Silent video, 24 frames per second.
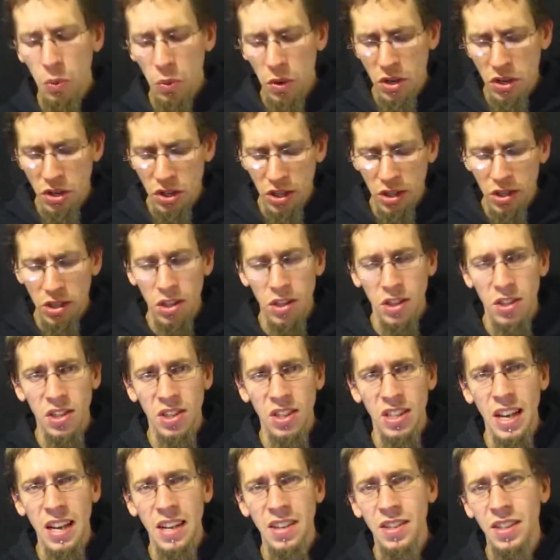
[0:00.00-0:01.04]
where Jesus
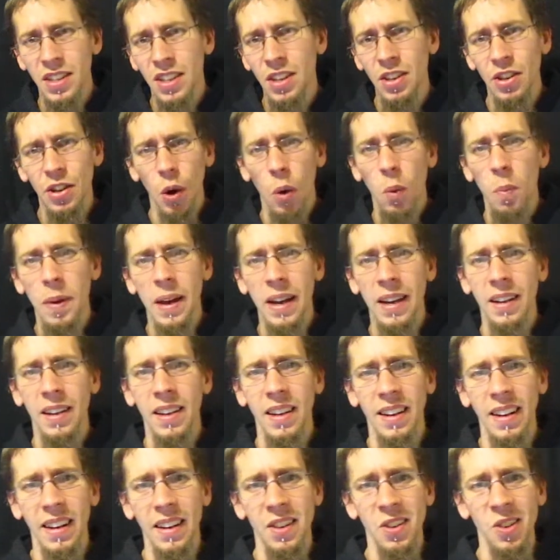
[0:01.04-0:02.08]
says that no man
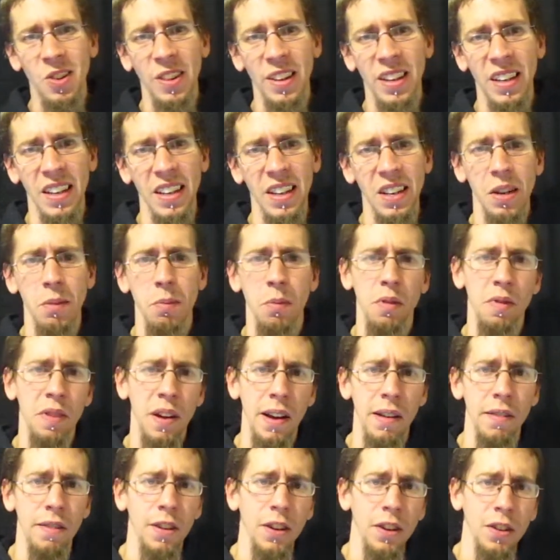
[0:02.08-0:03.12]
can enter the kingdom of
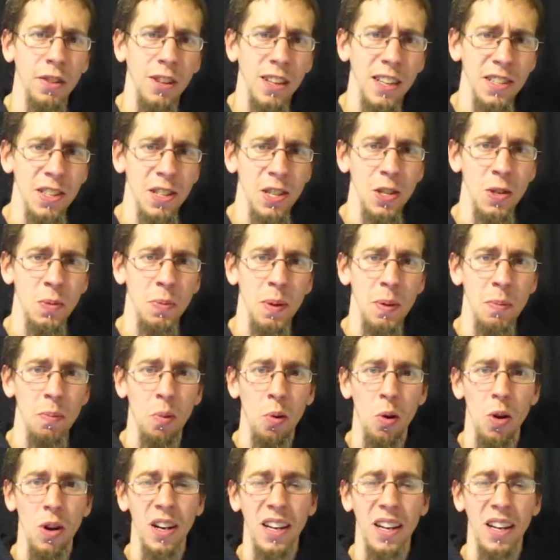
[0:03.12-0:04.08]
heaven unless he's been born